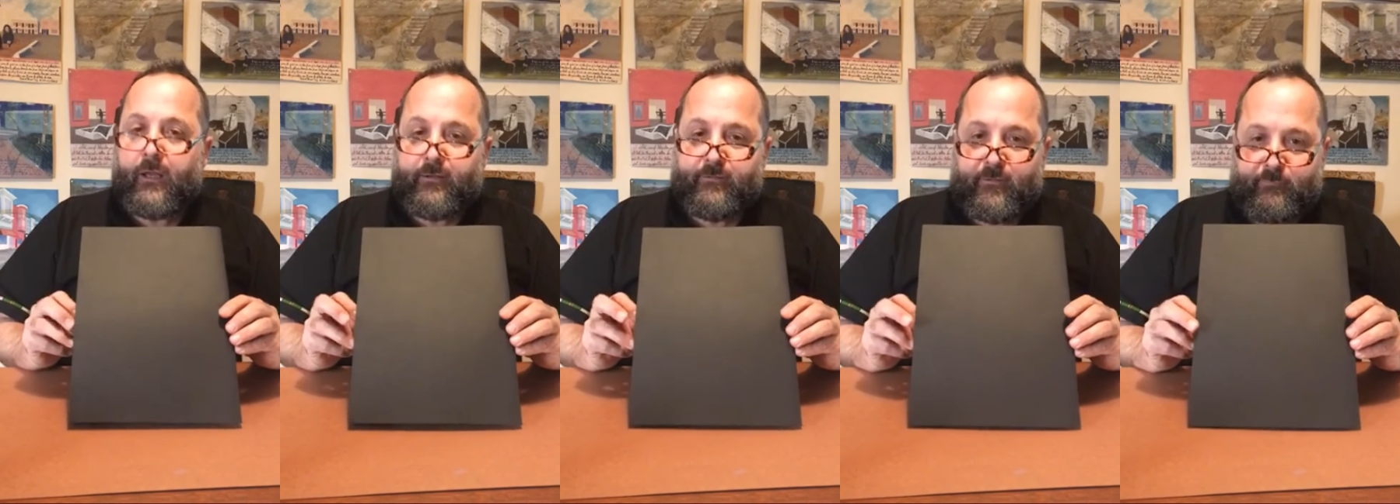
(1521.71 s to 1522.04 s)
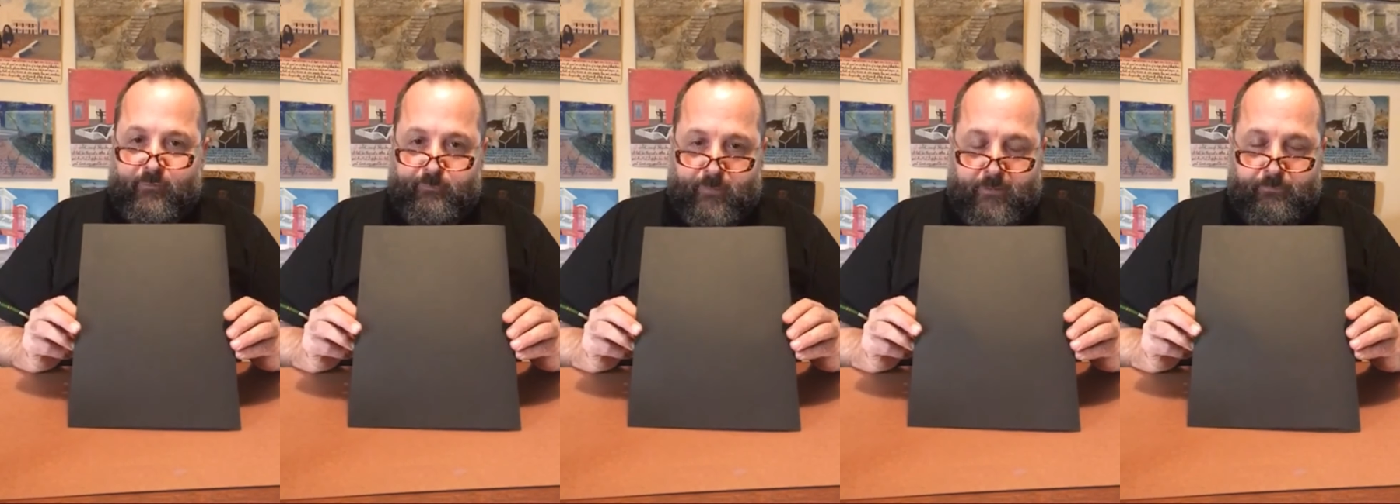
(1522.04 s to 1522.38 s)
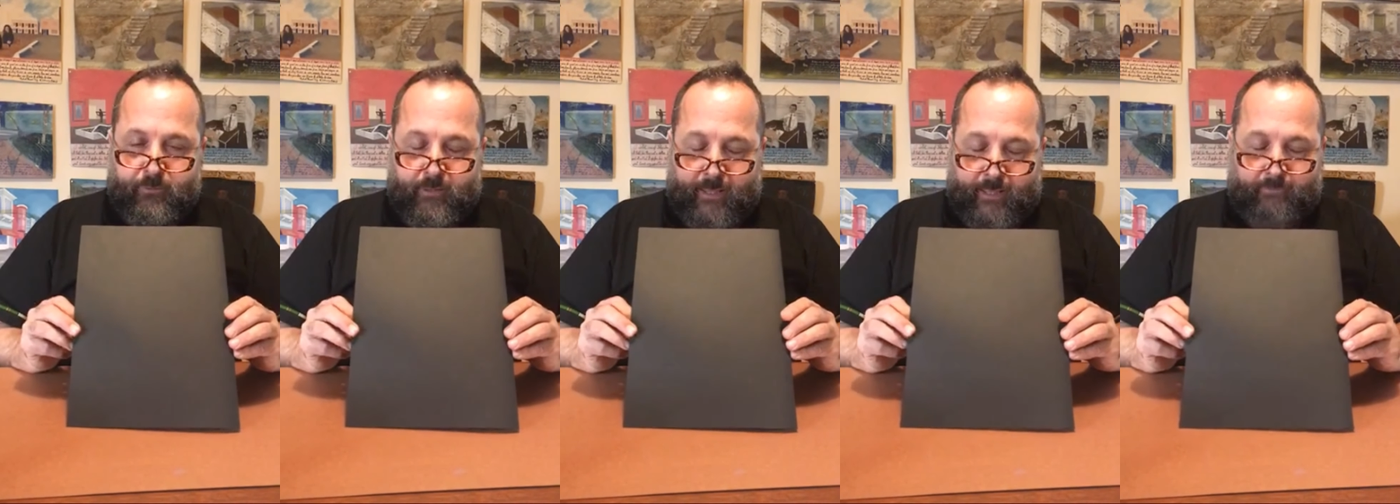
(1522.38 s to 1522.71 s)
a lot of
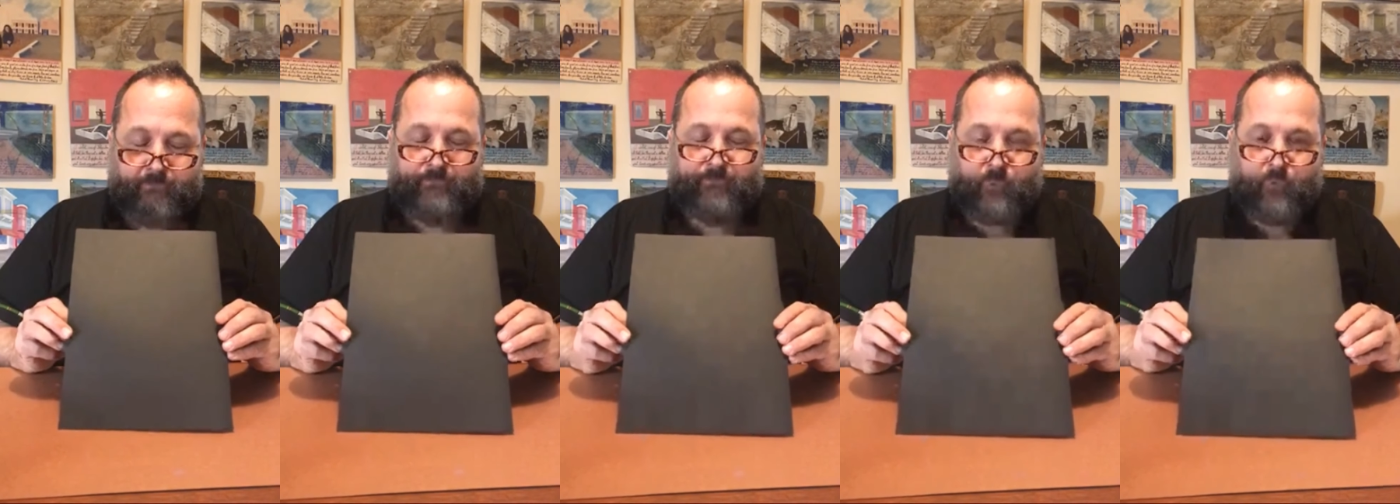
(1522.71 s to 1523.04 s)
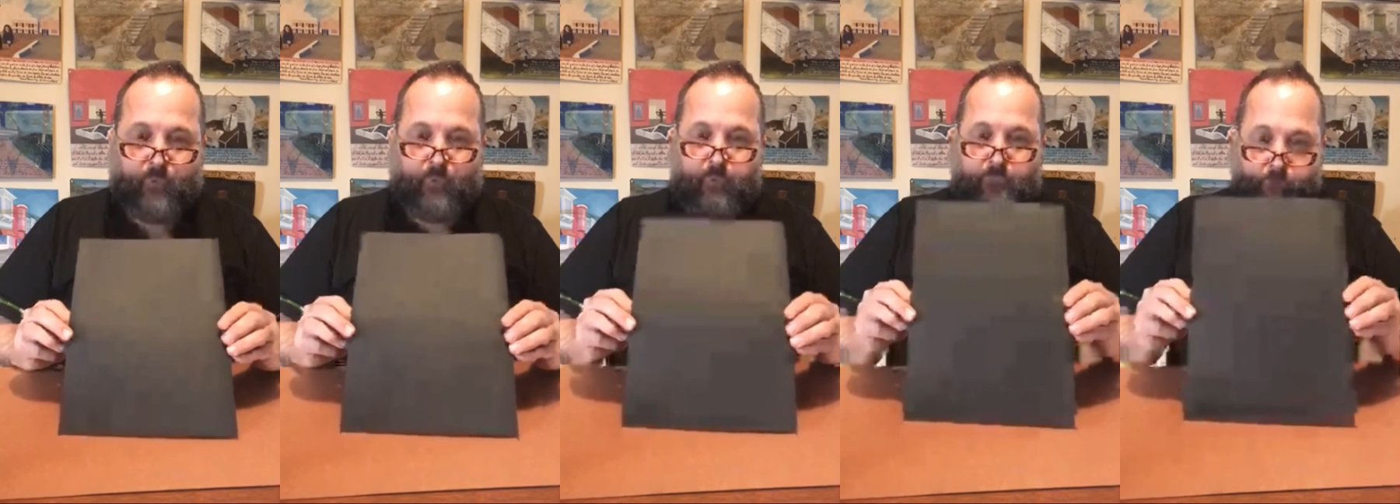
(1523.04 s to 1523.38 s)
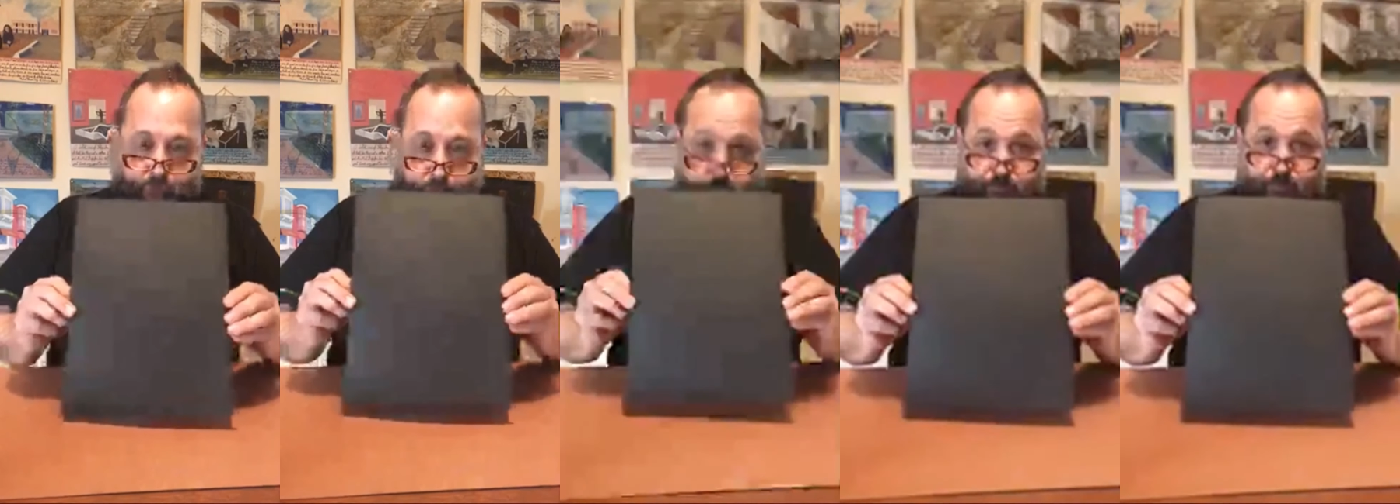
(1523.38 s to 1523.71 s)
times people had
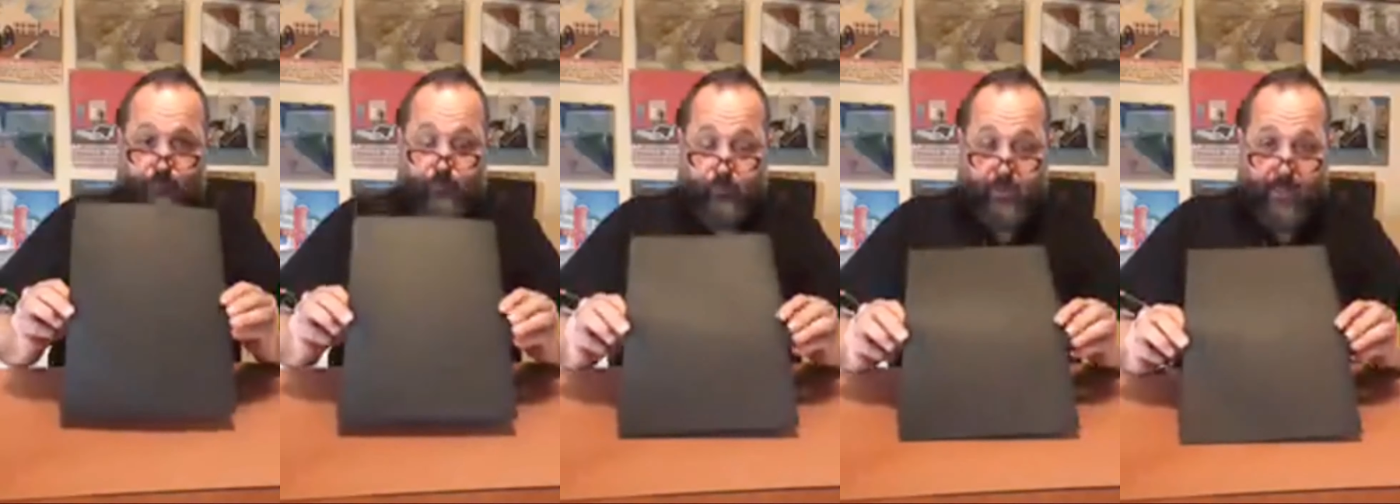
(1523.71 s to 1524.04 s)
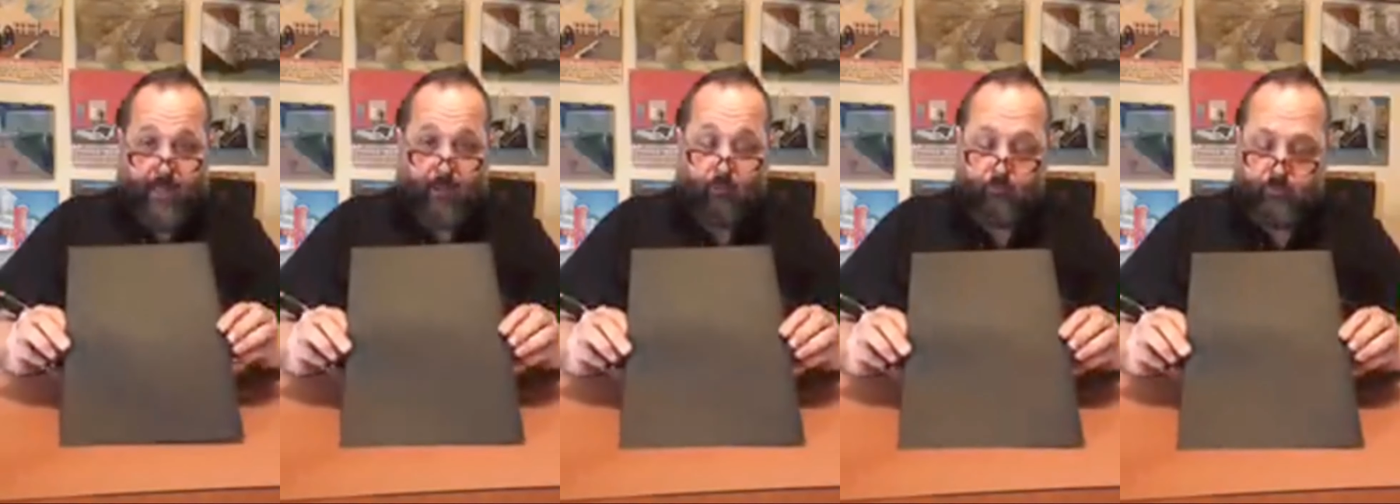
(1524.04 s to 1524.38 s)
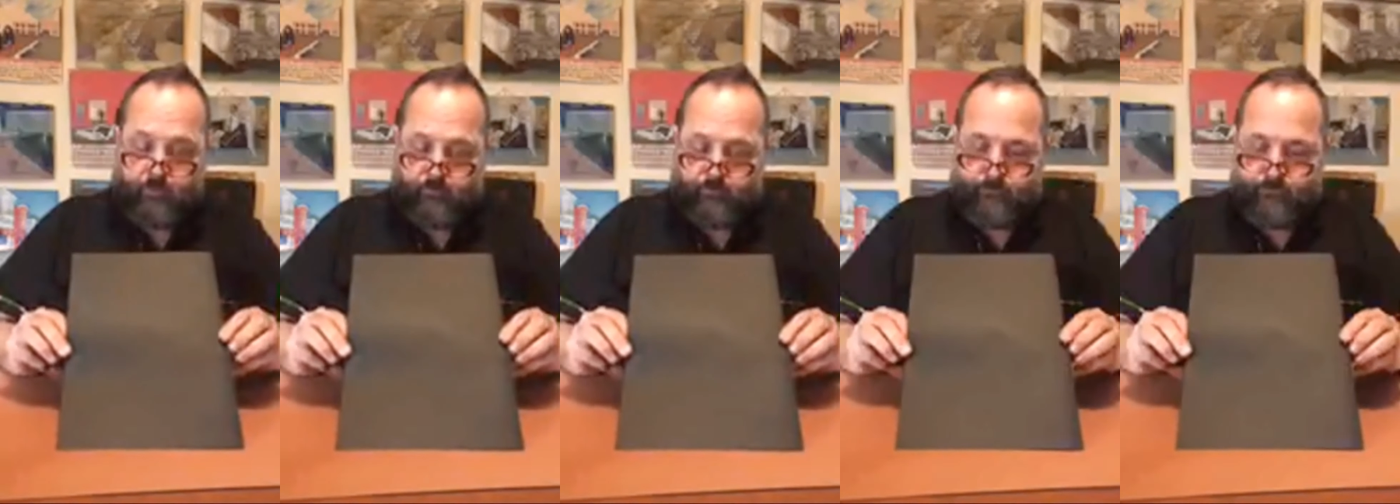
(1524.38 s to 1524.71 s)
photo books or
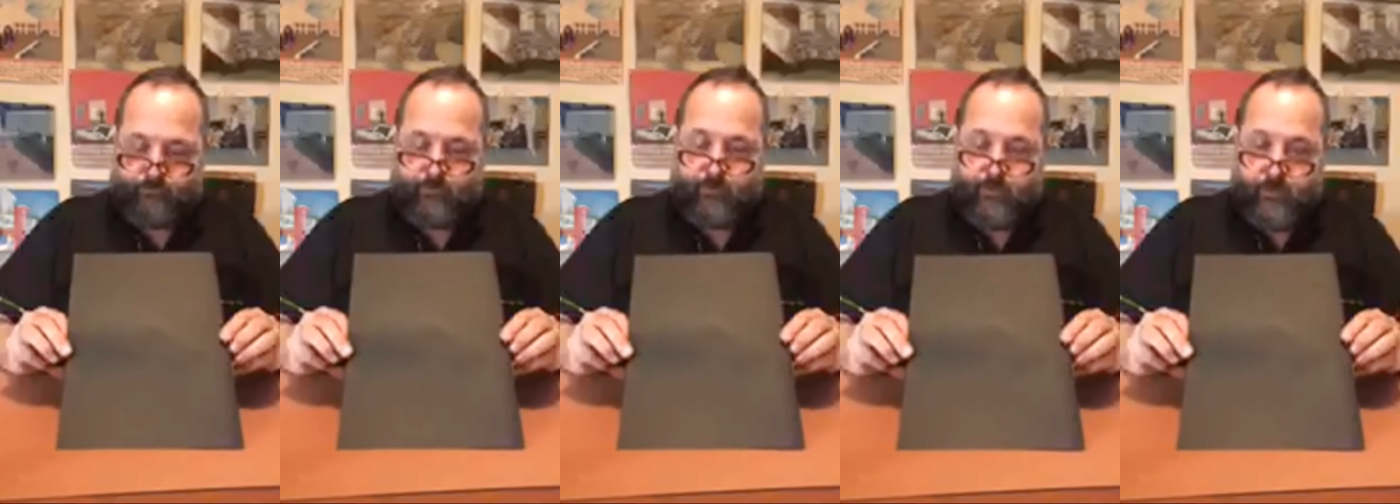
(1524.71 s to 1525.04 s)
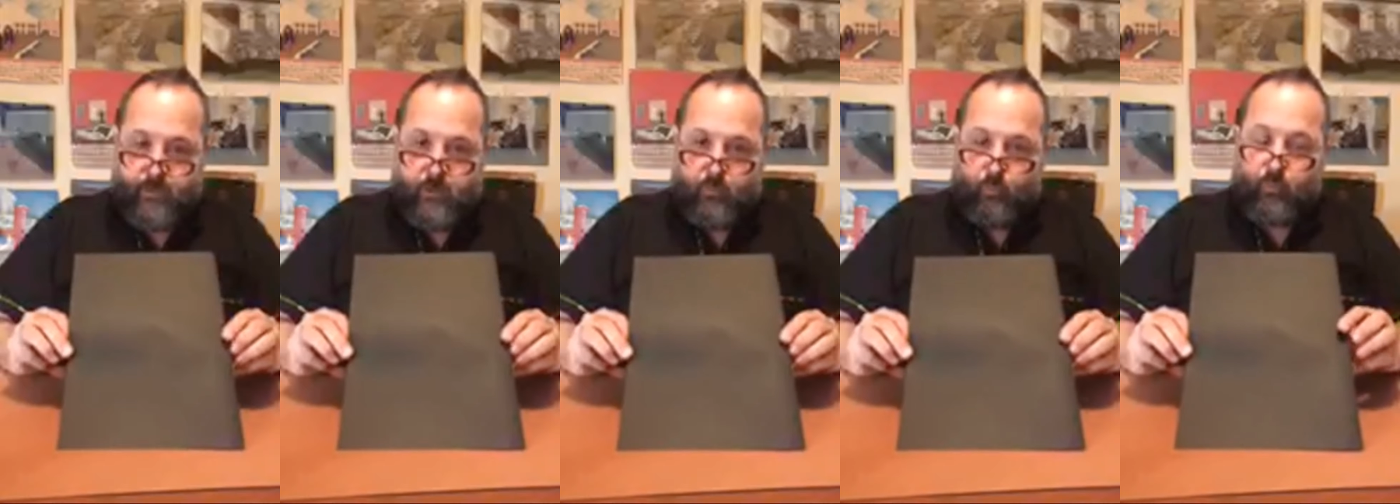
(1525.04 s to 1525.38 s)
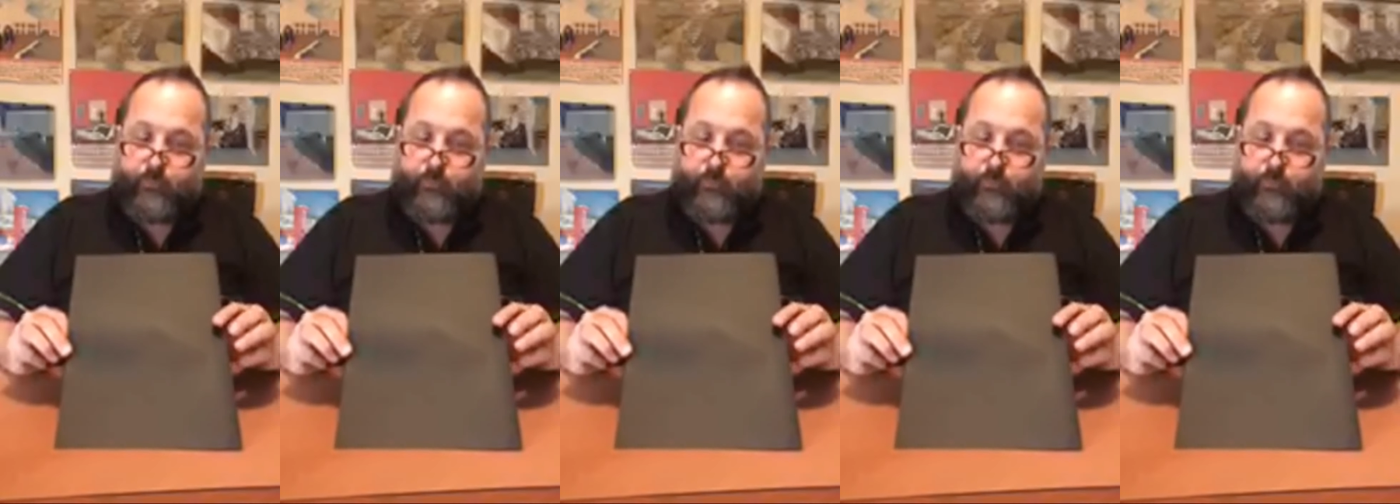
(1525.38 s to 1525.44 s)
albums